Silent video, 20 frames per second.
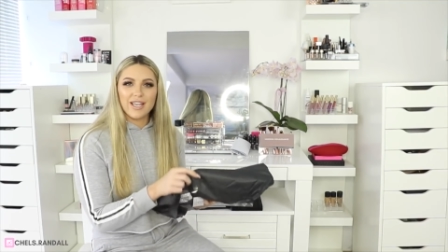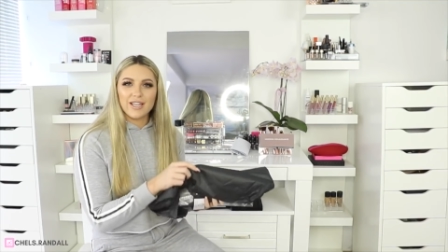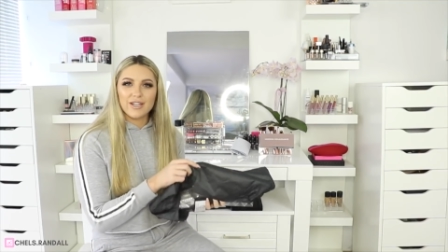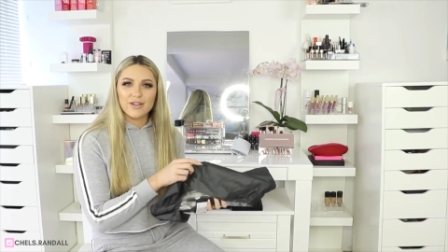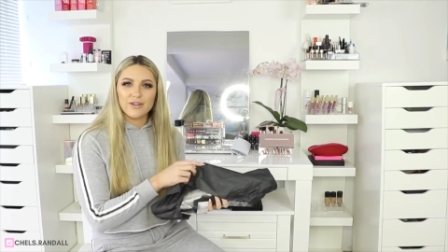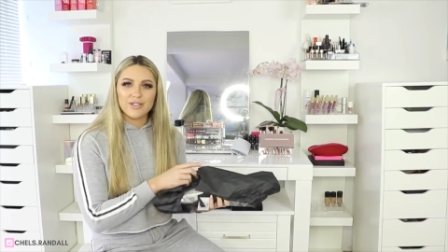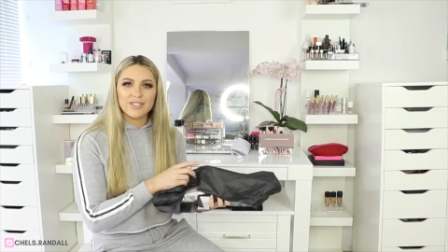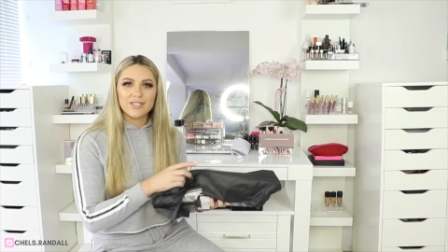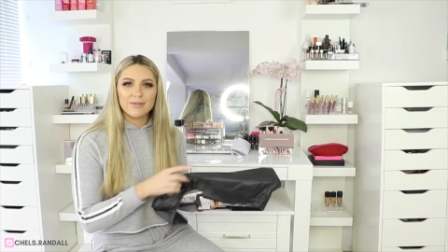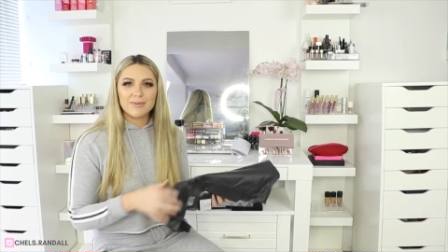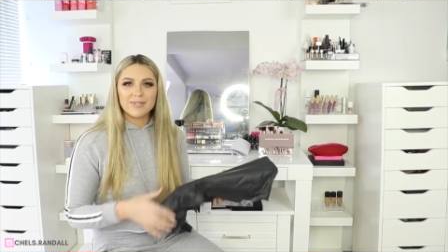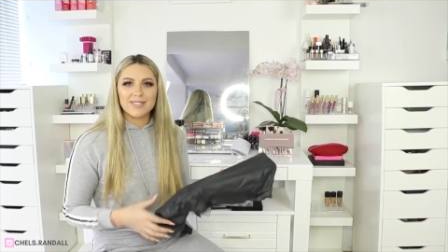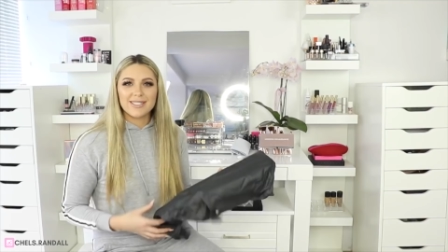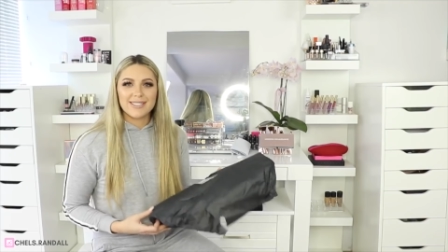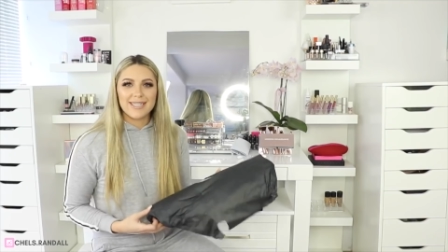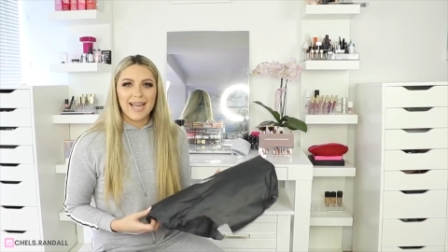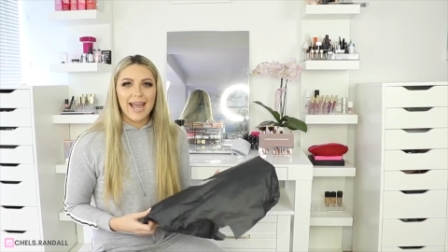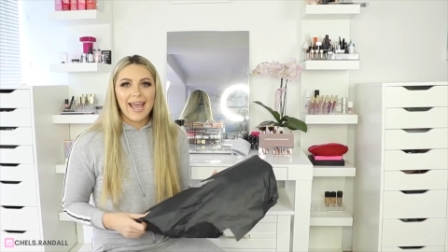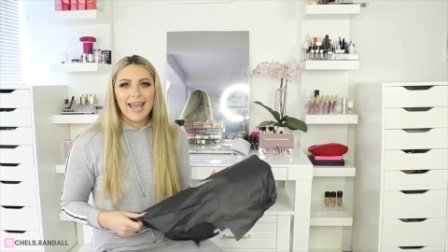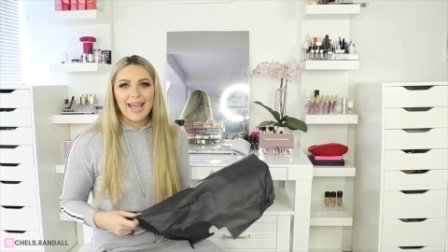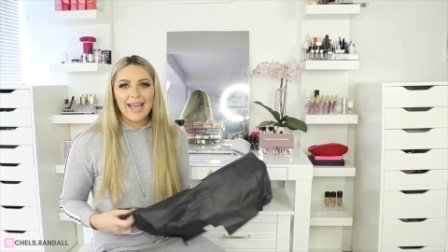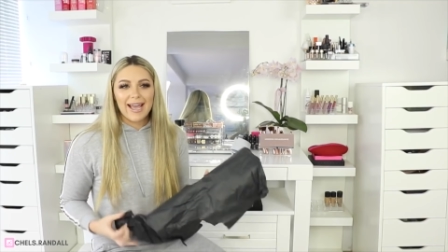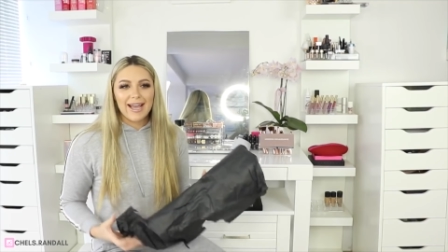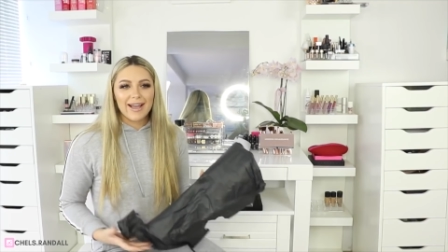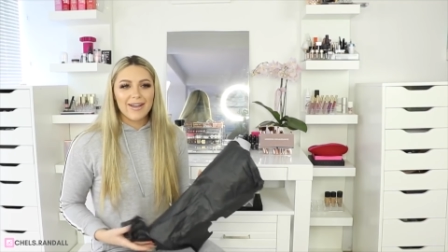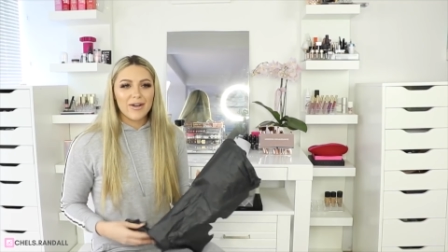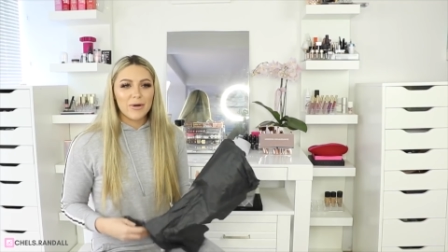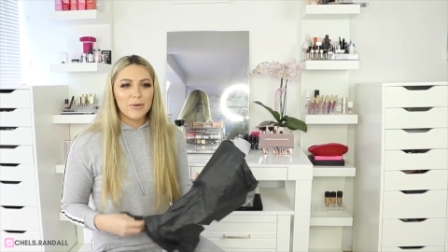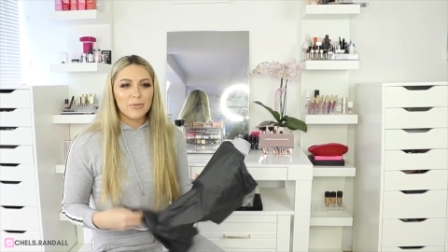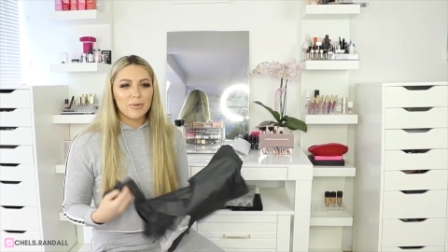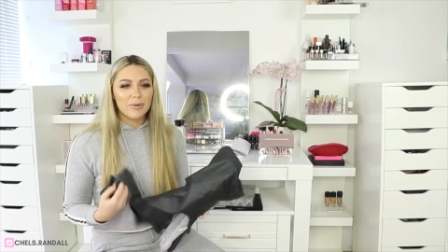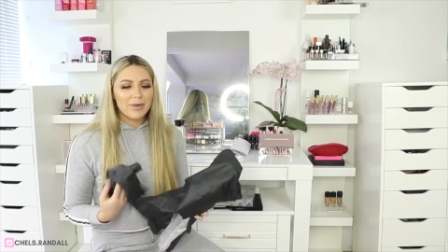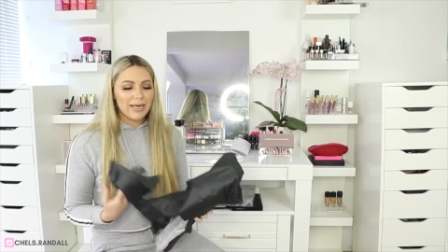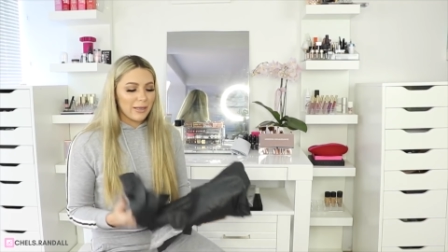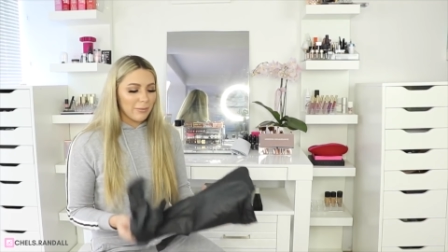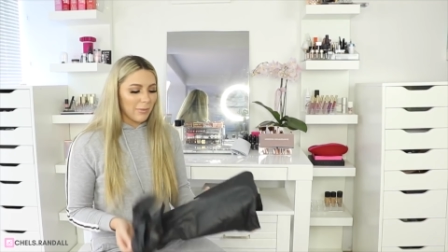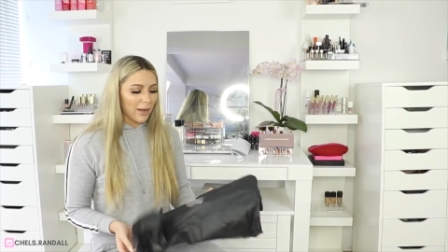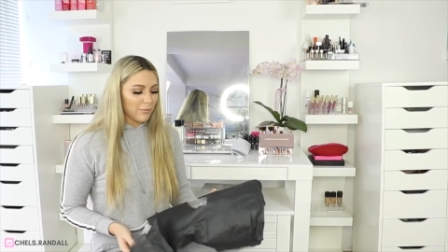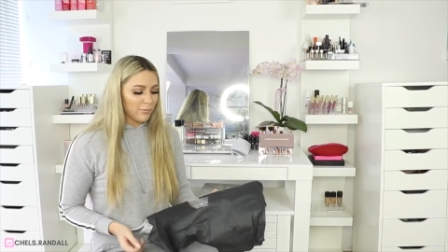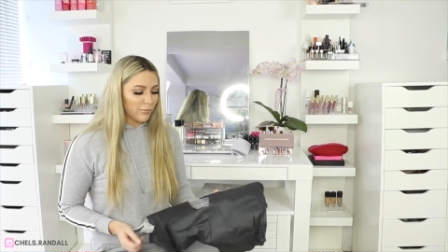like Christmas Day,
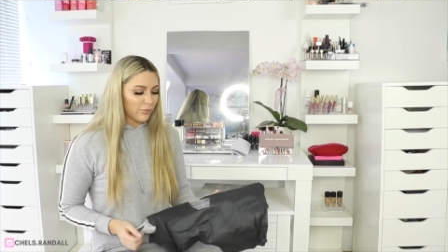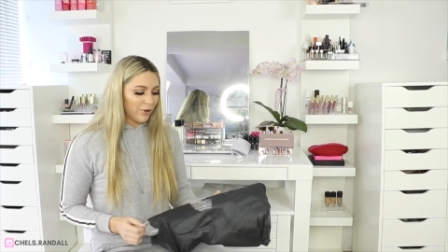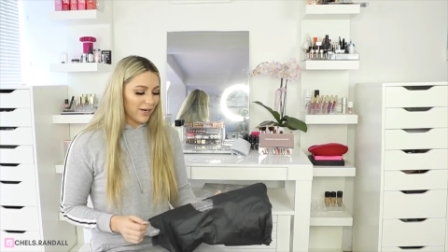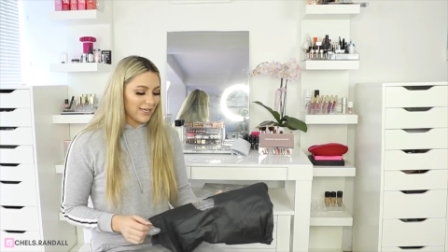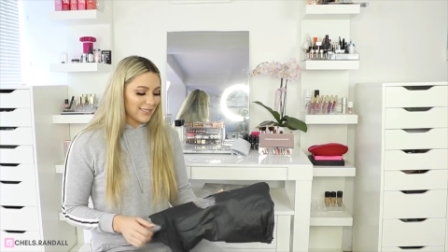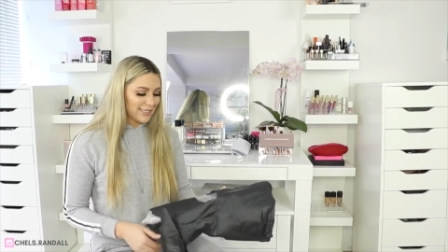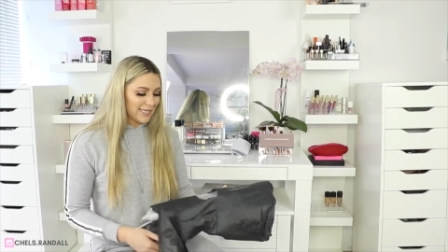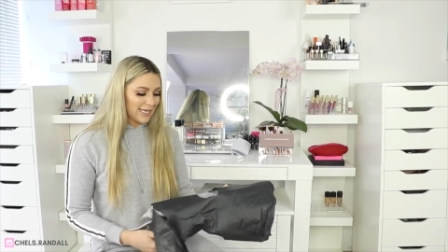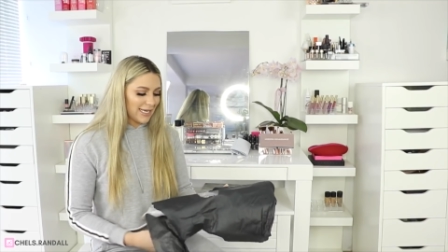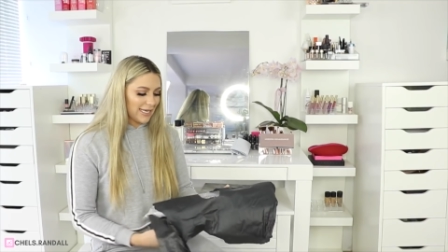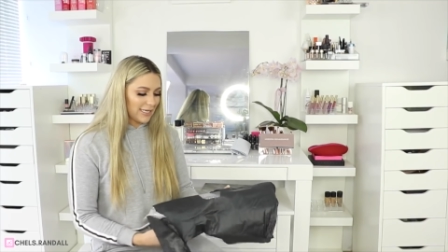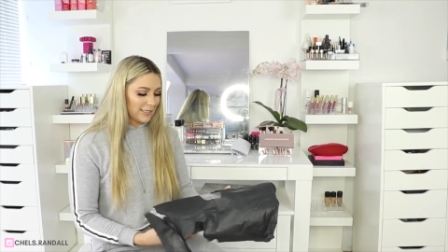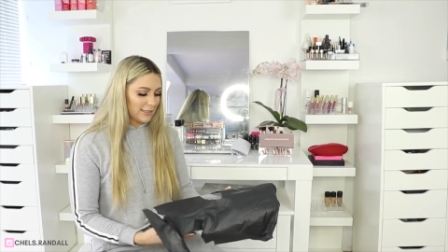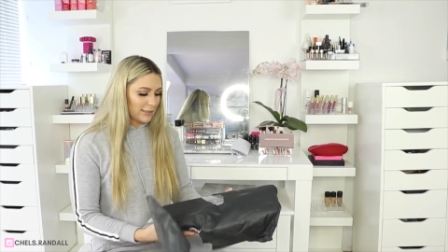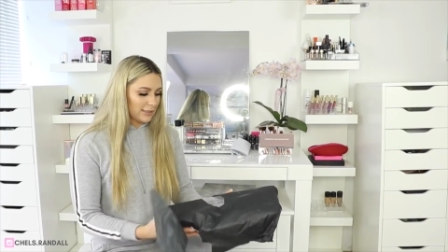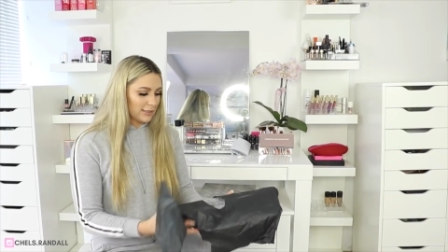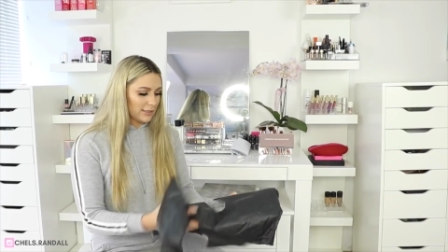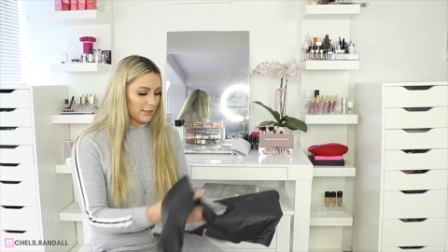opening my prezzies.